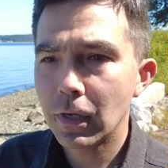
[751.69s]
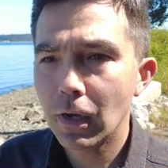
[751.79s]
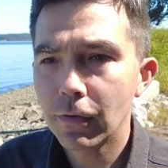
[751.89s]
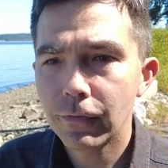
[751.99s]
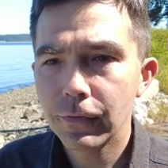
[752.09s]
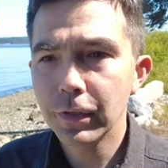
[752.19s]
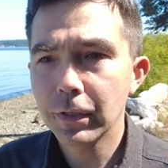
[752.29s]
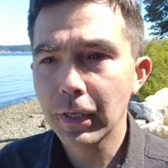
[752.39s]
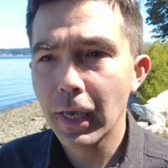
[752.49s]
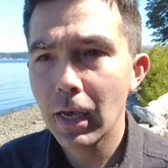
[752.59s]
of
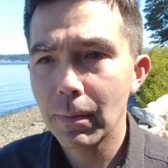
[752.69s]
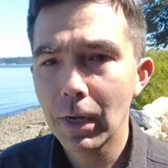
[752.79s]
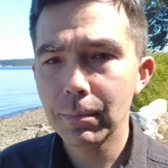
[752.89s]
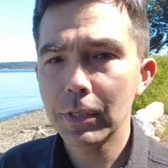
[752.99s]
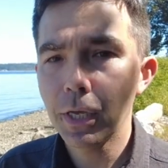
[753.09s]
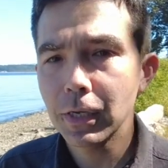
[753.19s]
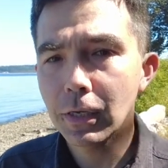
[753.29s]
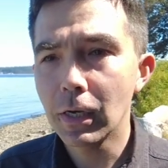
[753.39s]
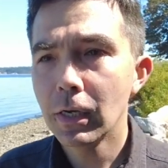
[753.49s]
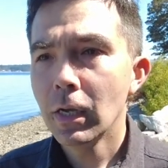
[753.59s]
feeling like, hey, I might be
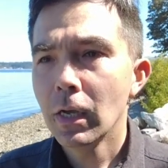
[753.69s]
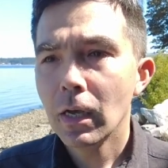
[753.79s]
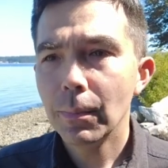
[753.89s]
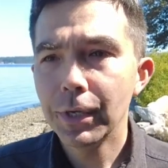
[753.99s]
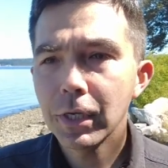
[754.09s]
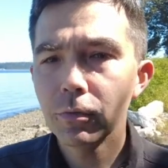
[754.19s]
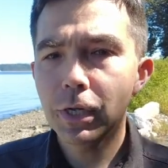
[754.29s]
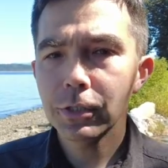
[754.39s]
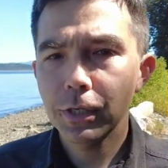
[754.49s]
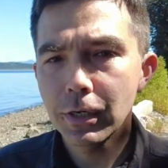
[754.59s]
taking a, a big
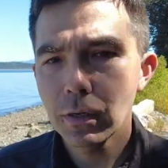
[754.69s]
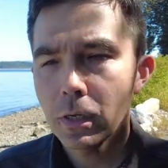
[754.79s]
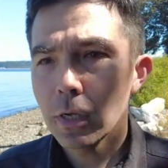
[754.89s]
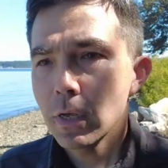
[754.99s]
risk here,